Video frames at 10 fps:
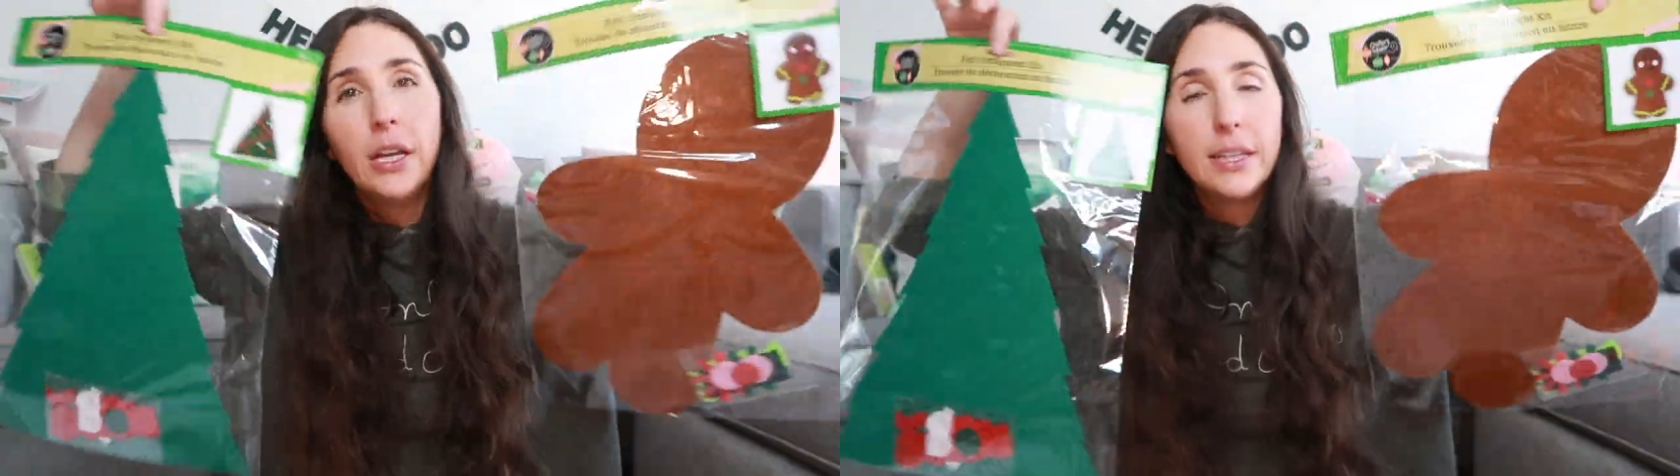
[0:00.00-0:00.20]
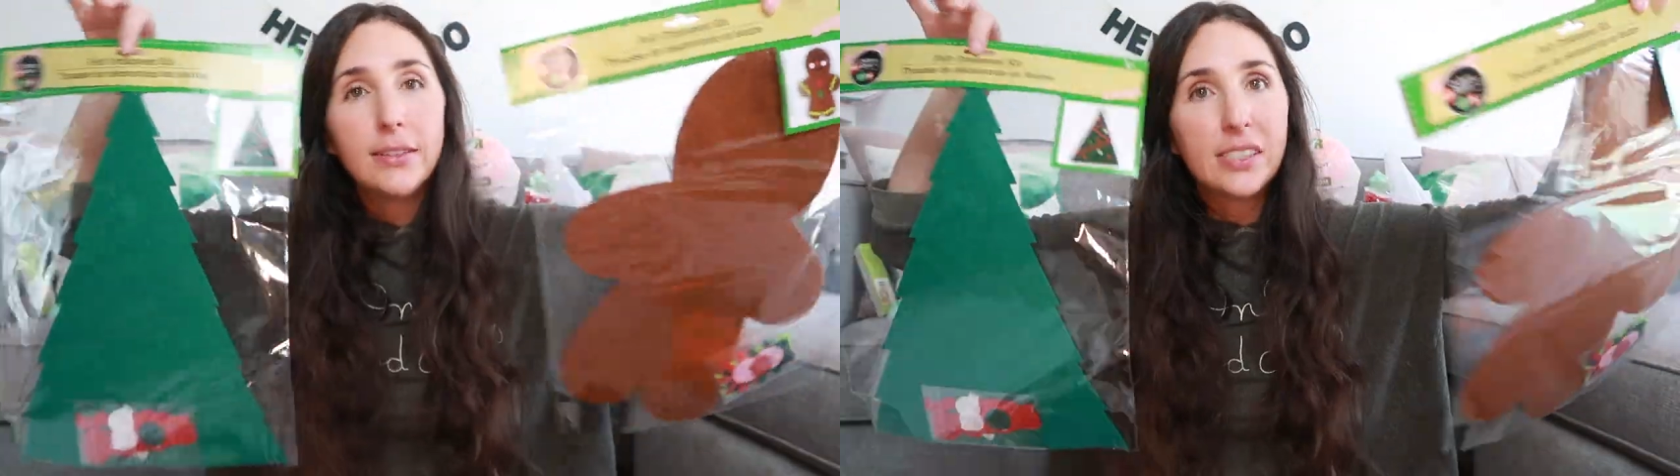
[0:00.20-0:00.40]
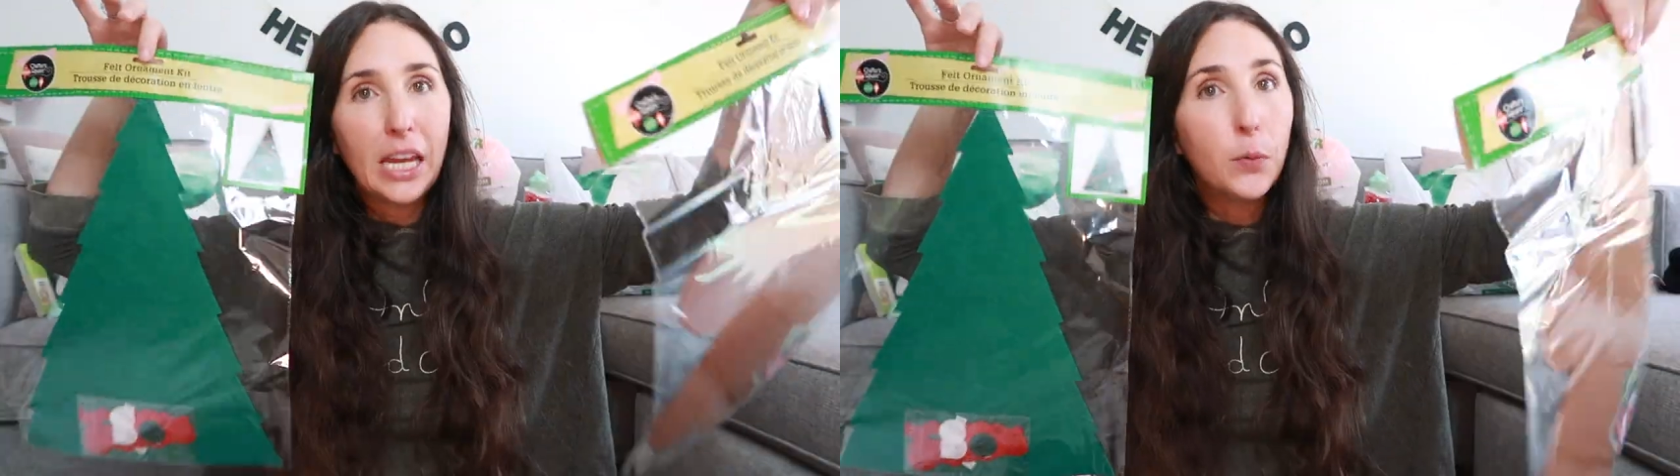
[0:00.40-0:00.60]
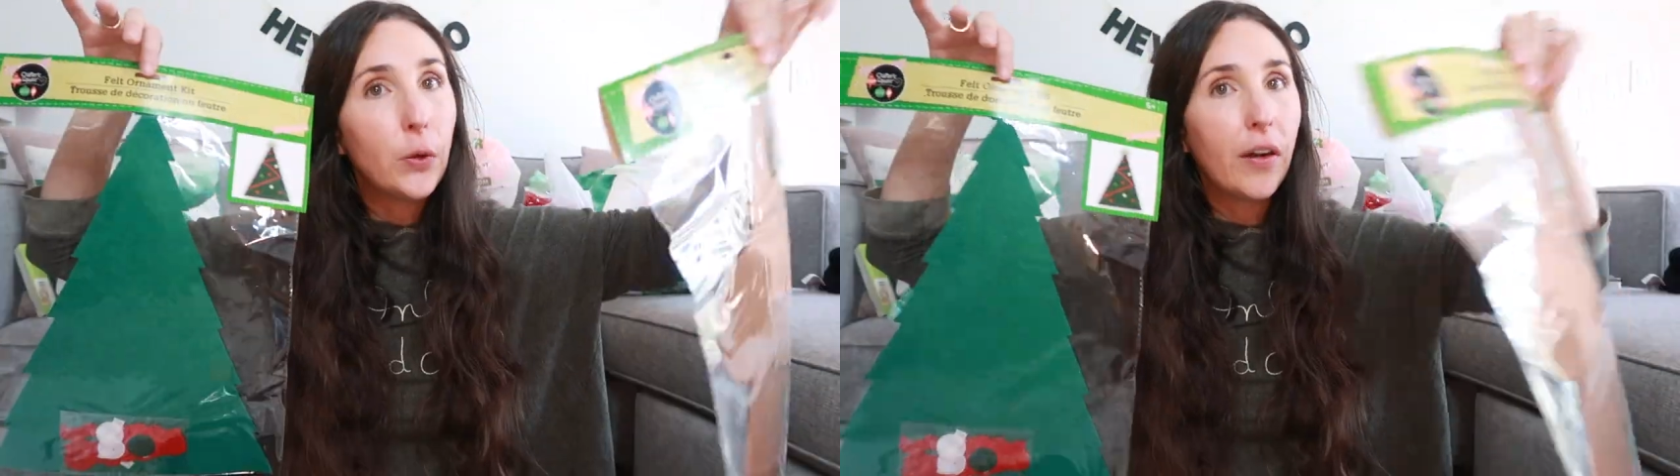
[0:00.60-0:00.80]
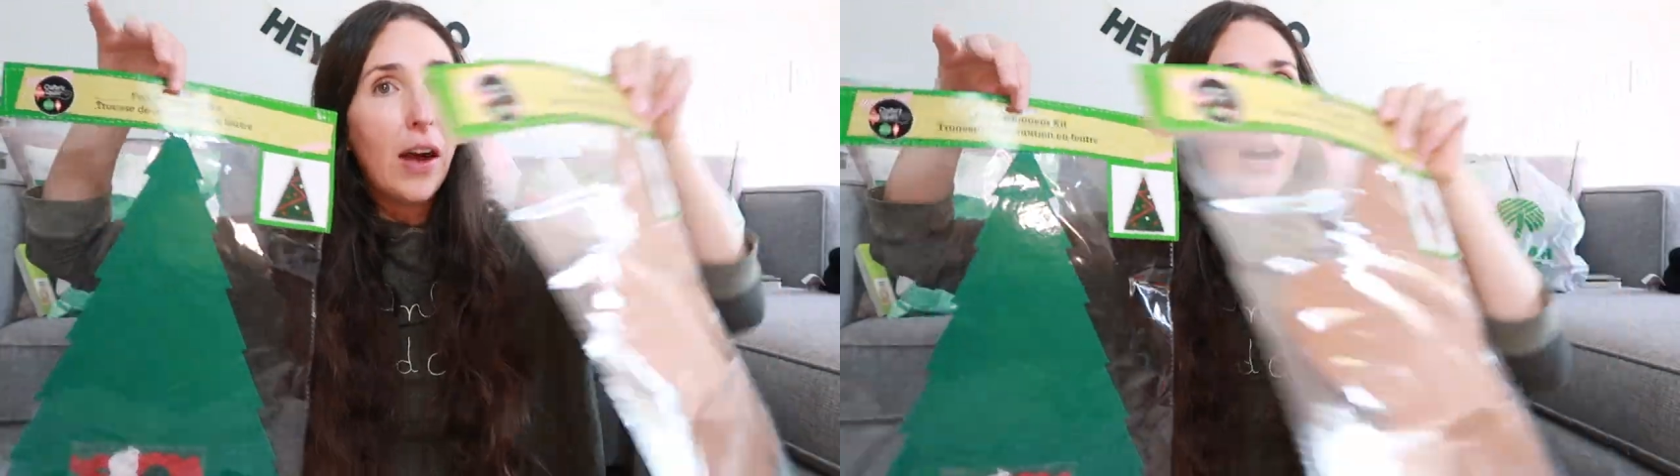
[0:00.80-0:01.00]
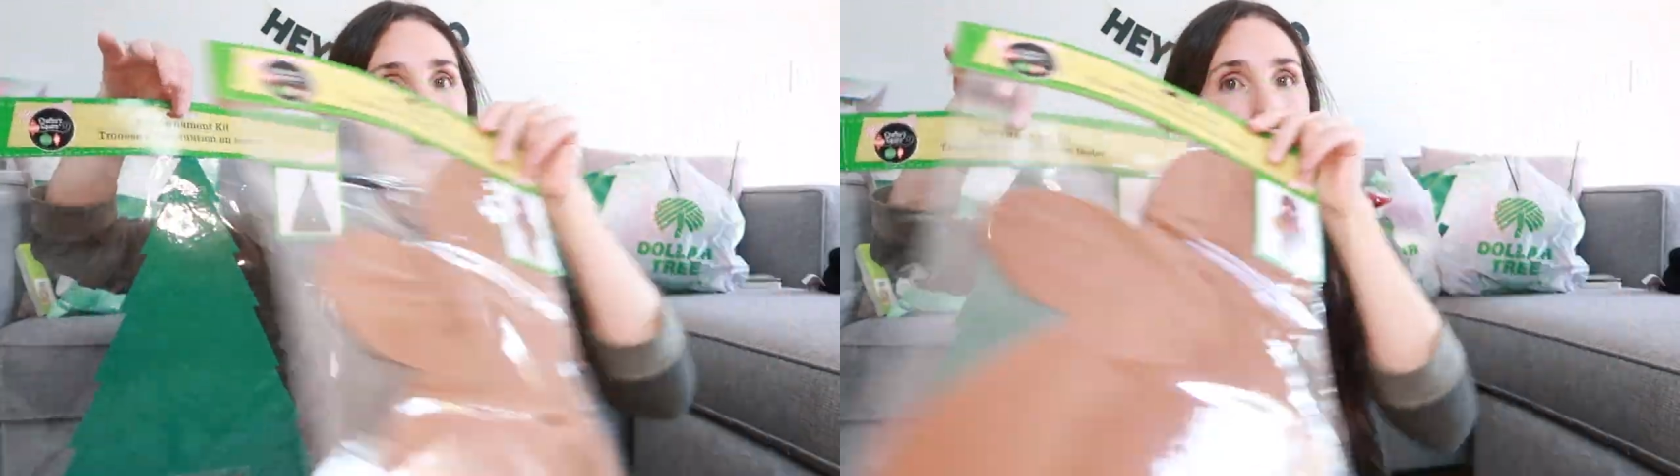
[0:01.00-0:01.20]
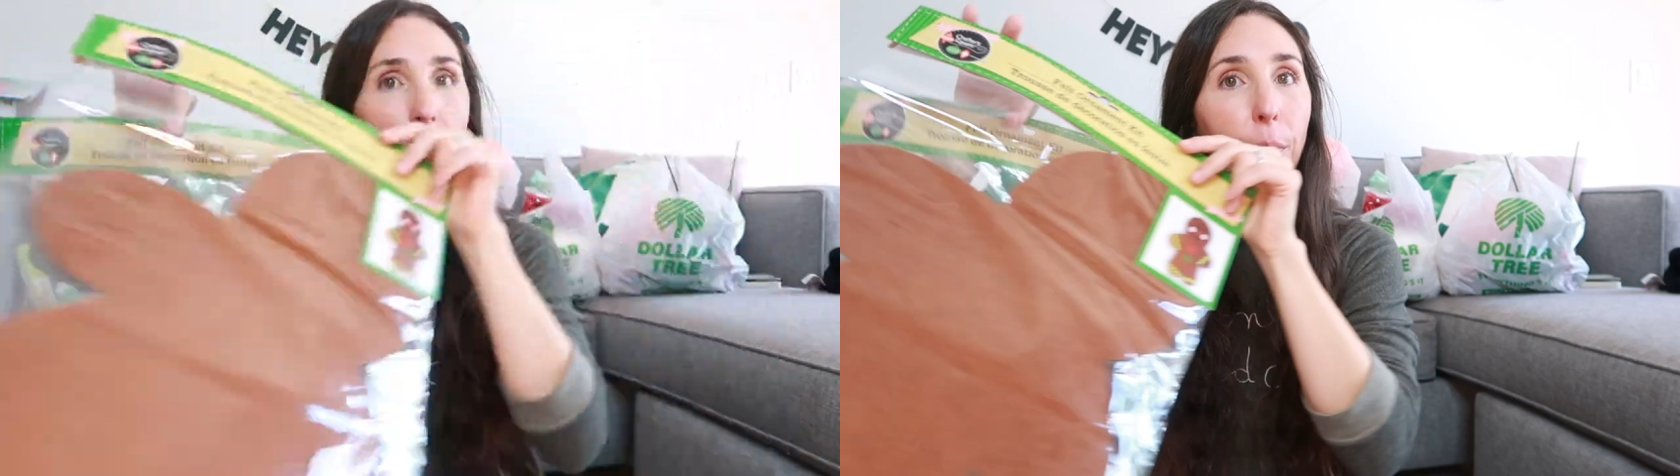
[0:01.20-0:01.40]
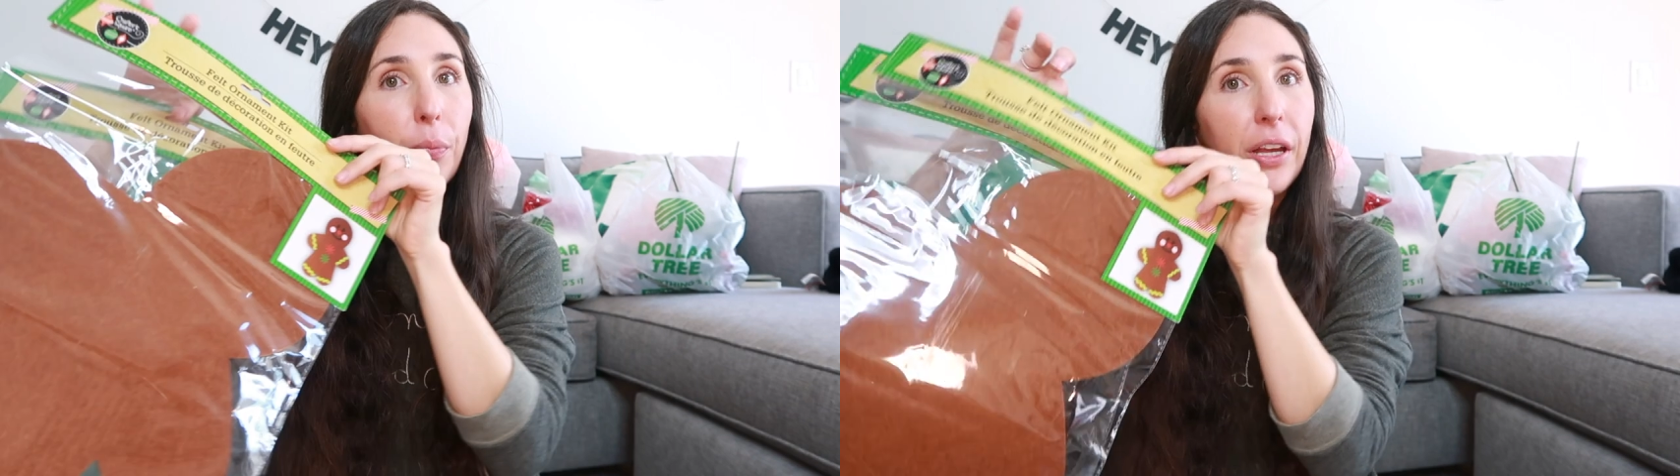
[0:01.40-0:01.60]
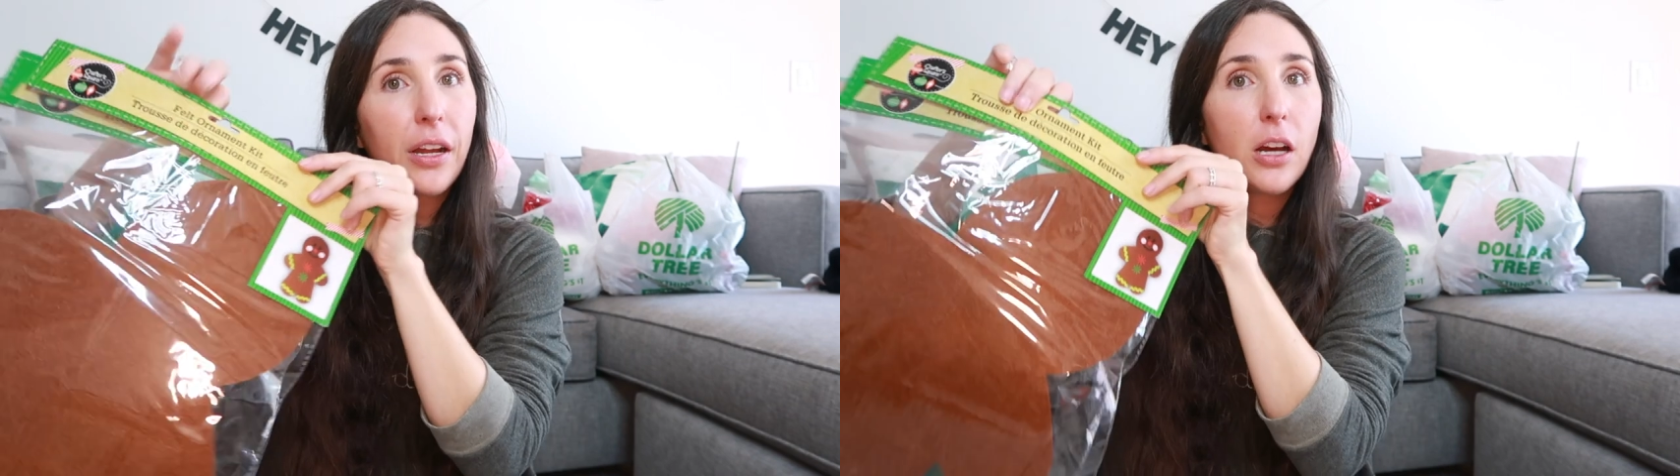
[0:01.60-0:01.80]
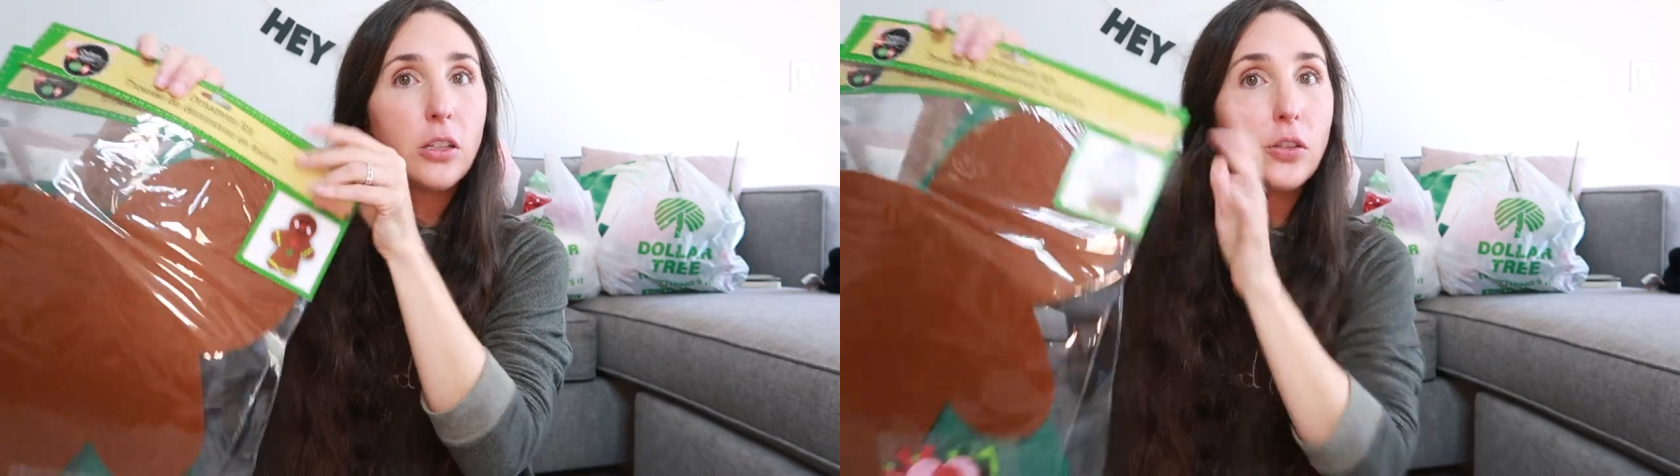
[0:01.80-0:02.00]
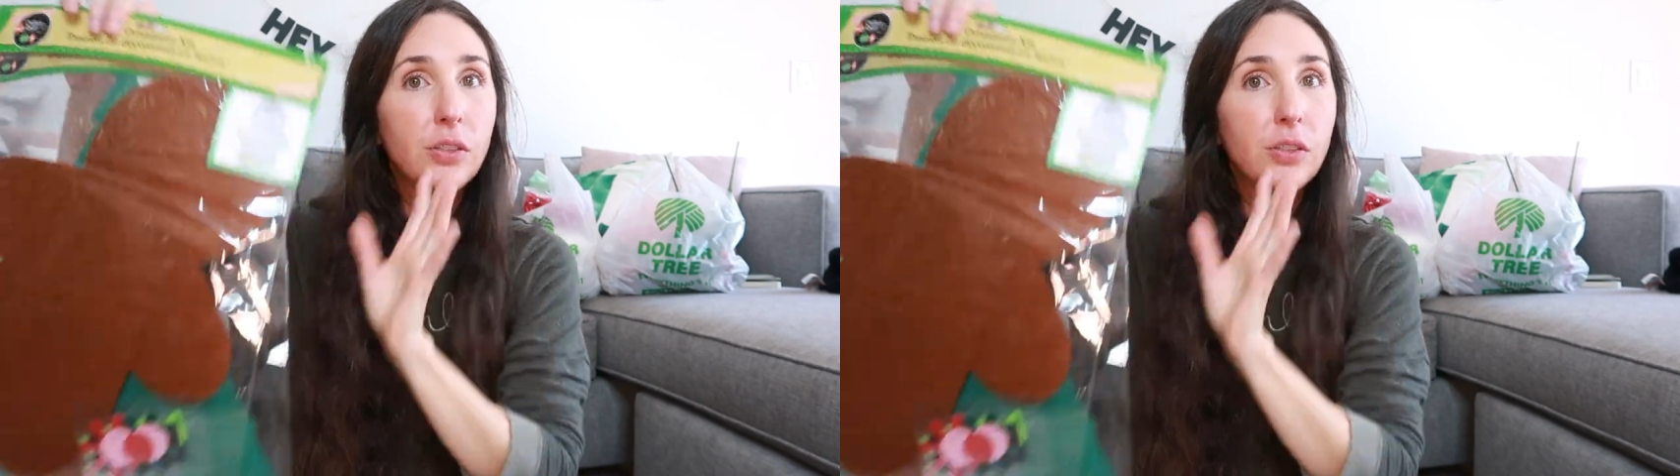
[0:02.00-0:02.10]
in the same wheelhouse so I plan on